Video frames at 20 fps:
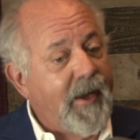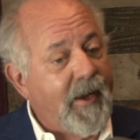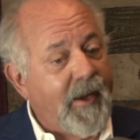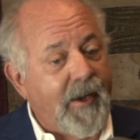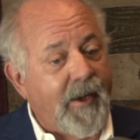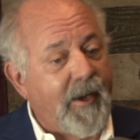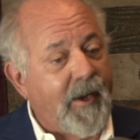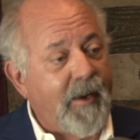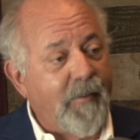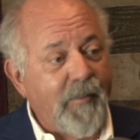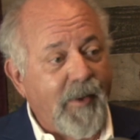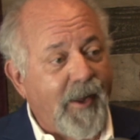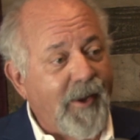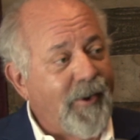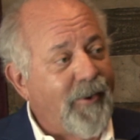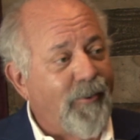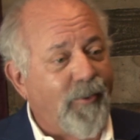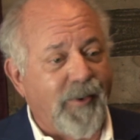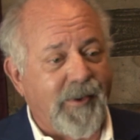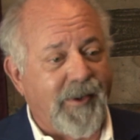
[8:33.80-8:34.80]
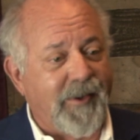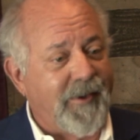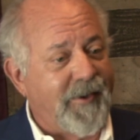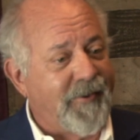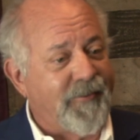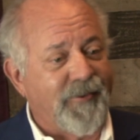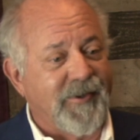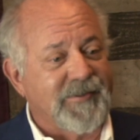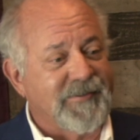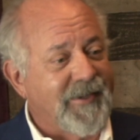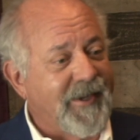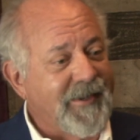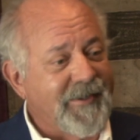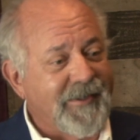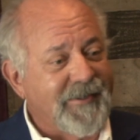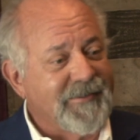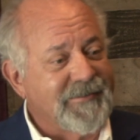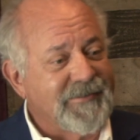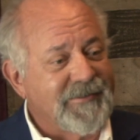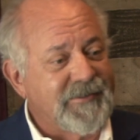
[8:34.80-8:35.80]
"I'm not going in there dressed like
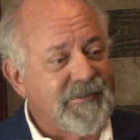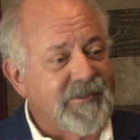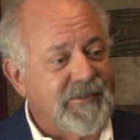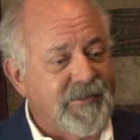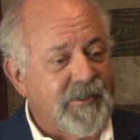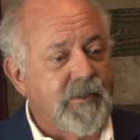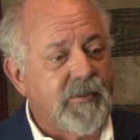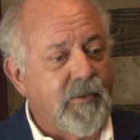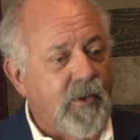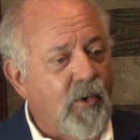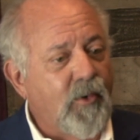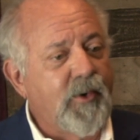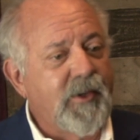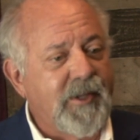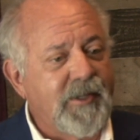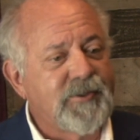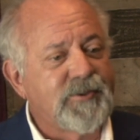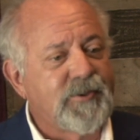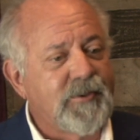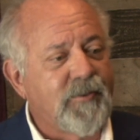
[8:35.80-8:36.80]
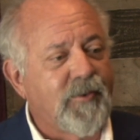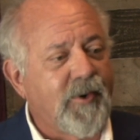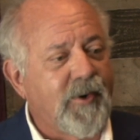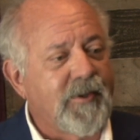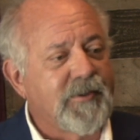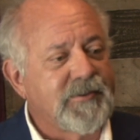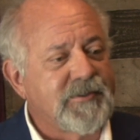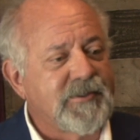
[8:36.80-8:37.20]
this." And she said, "Oh, yes, you are."